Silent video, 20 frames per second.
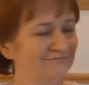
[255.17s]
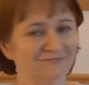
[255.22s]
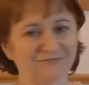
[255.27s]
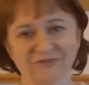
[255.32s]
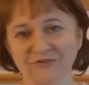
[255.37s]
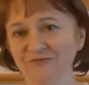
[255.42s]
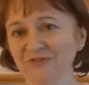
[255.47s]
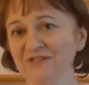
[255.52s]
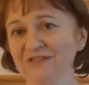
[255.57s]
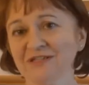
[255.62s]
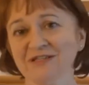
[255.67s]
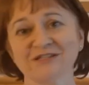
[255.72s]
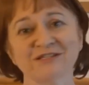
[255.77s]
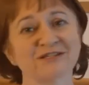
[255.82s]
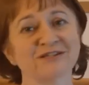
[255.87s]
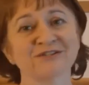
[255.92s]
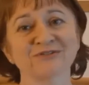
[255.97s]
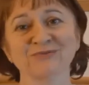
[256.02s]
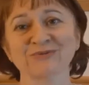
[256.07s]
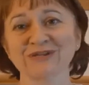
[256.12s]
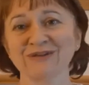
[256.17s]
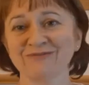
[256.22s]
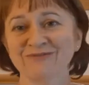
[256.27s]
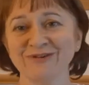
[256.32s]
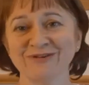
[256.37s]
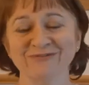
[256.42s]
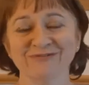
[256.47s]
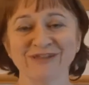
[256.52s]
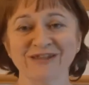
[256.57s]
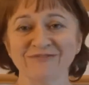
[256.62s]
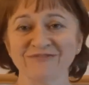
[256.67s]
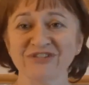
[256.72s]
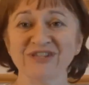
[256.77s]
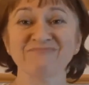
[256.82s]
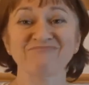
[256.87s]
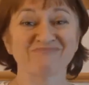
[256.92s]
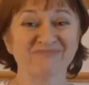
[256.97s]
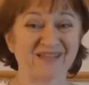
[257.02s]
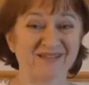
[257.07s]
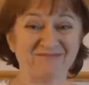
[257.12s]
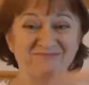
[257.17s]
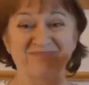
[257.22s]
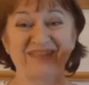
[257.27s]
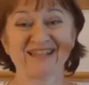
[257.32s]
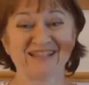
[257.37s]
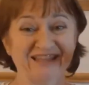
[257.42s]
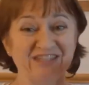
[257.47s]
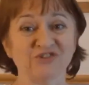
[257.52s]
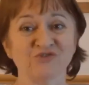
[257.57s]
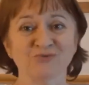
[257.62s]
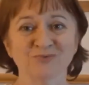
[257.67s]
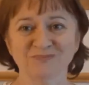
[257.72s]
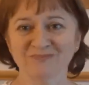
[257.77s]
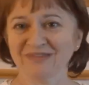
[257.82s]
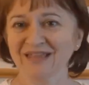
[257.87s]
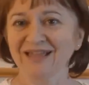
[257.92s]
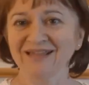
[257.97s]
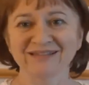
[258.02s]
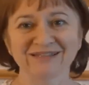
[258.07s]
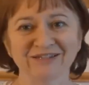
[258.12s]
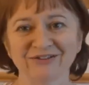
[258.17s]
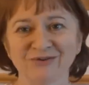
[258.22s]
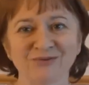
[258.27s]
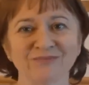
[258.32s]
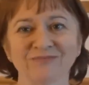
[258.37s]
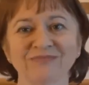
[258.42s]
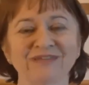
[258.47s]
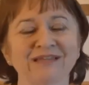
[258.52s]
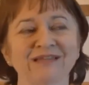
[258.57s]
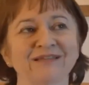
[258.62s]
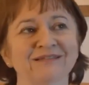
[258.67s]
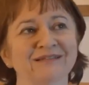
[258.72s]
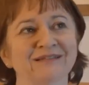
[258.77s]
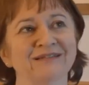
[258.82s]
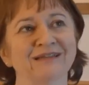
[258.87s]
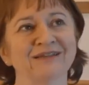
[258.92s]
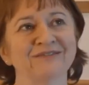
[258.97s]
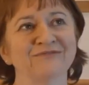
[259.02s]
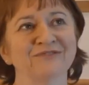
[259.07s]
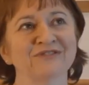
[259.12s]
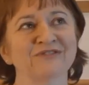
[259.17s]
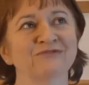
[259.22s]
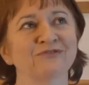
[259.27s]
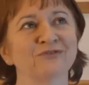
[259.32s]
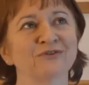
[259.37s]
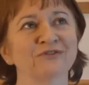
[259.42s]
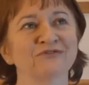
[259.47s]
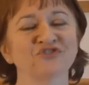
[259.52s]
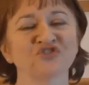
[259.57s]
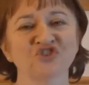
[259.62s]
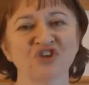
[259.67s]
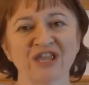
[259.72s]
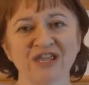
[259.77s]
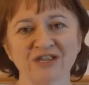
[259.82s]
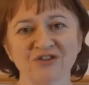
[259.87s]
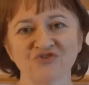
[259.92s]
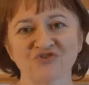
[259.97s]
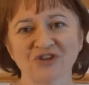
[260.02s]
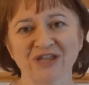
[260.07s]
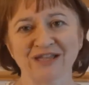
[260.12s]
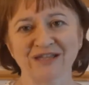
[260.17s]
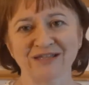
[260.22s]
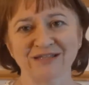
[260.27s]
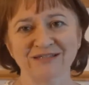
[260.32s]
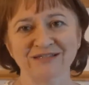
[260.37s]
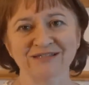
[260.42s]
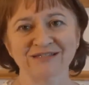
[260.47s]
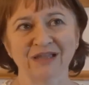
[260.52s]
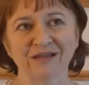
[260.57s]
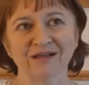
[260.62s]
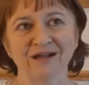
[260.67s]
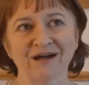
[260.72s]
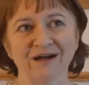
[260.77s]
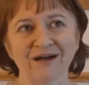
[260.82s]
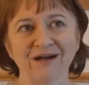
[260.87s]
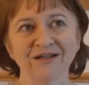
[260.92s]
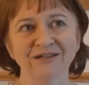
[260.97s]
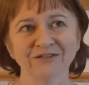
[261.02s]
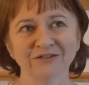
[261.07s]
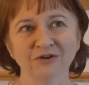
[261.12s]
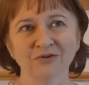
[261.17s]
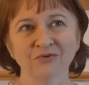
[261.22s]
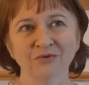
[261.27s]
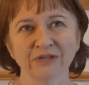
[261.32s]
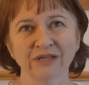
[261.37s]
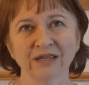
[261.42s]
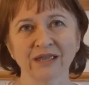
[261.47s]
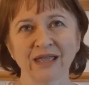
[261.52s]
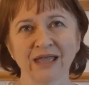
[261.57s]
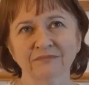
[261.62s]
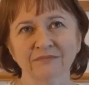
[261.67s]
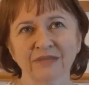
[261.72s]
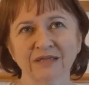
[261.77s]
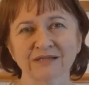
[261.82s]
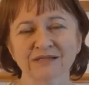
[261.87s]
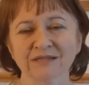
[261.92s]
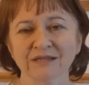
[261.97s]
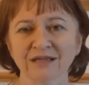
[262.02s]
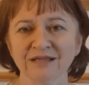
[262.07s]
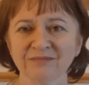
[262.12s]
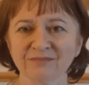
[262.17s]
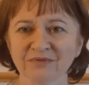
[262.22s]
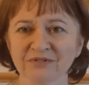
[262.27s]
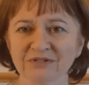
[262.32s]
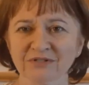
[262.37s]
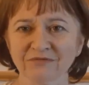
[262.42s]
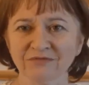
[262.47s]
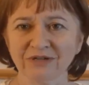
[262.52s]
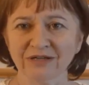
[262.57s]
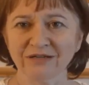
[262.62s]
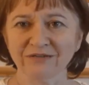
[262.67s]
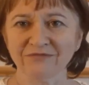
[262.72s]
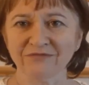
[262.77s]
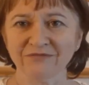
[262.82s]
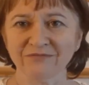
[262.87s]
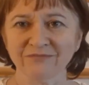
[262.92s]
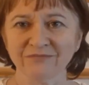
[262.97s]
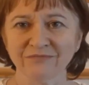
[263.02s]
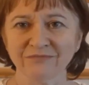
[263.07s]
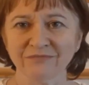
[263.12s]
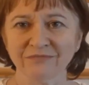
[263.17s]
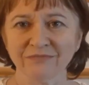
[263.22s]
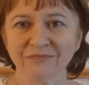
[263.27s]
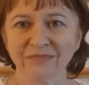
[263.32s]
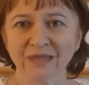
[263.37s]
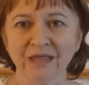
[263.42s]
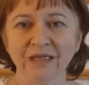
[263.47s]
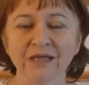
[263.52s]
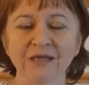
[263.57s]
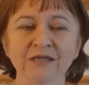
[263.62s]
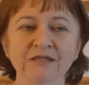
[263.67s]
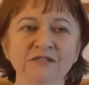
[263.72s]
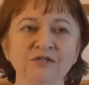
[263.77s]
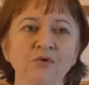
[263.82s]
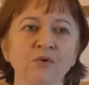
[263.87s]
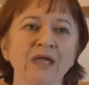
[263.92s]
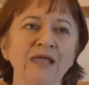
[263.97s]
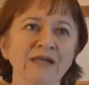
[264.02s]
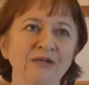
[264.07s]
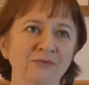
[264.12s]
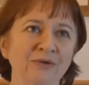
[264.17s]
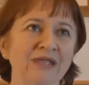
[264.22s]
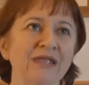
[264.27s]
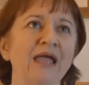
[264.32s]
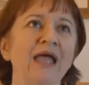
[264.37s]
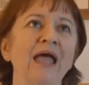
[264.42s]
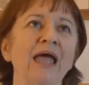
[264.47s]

50, 60 years, whatever I've left, that'll do. No, life is full of change and ongoing excitement of life. So anyway,